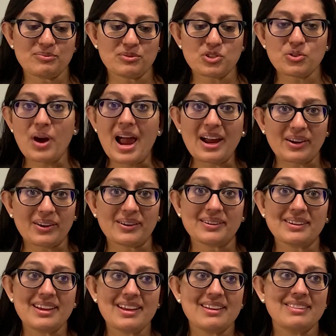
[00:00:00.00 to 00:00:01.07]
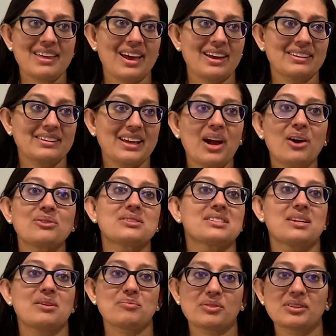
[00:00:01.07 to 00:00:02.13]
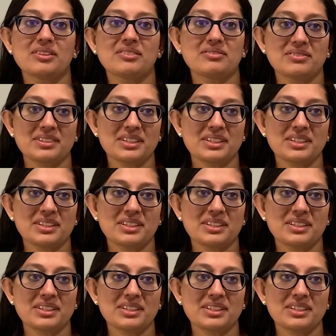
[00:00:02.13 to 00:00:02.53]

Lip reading: tracker that counts the number of,